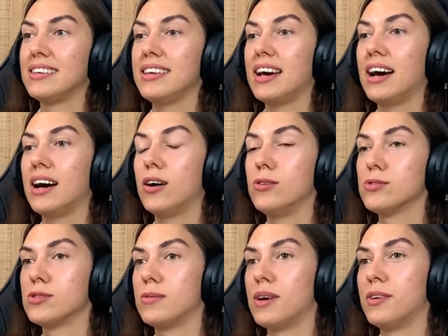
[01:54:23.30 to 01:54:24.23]
yeah
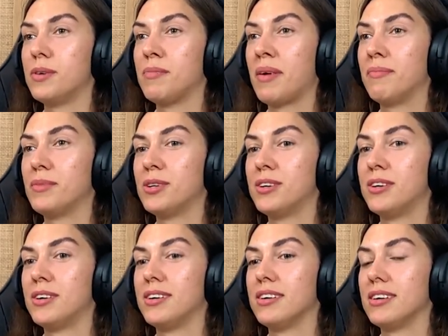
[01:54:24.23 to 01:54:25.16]
also i
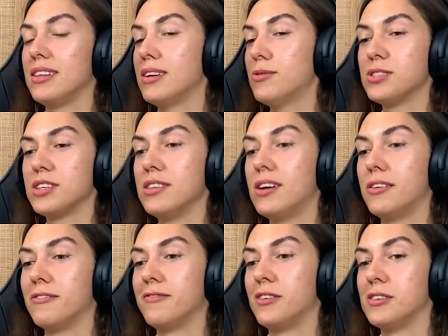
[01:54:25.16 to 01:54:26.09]
remember there was a lot
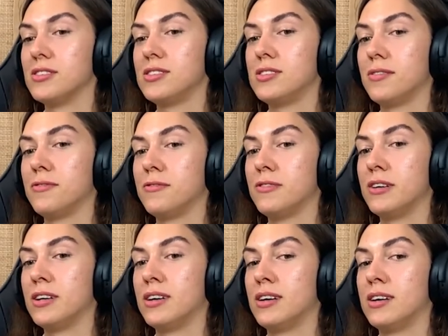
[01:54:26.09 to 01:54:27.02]
of fun stuff
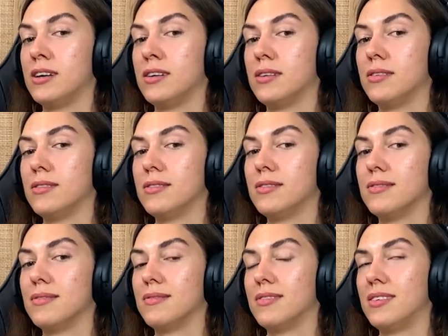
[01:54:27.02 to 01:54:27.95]
uh,
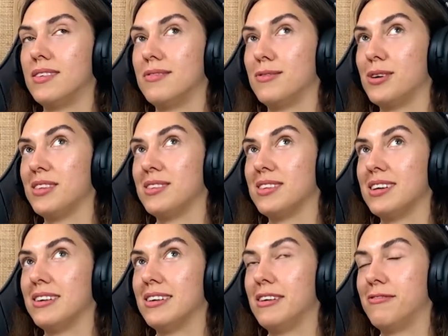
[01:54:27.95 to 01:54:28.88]
with
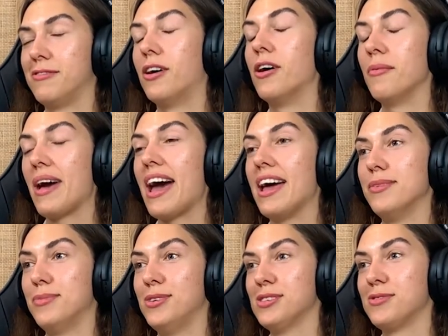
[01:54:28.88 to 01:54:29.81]
uh, the farm
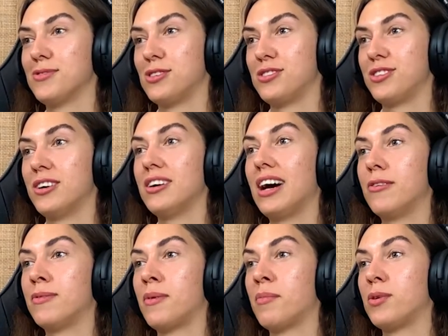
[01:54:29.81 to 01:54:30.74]
animals for sure i
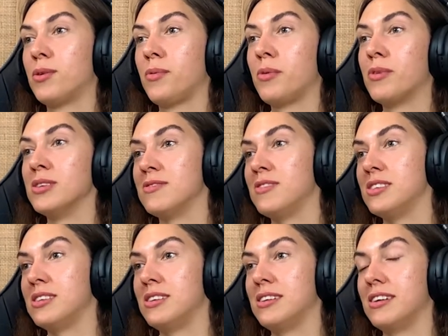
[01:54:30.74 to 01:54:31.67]
remember we once
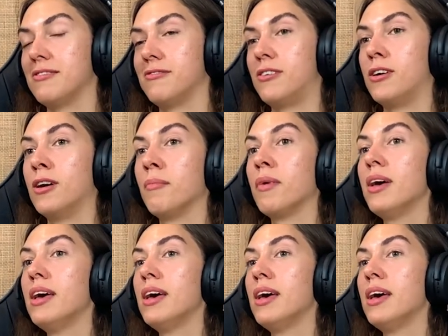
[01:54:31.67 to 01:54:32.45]
visited a farm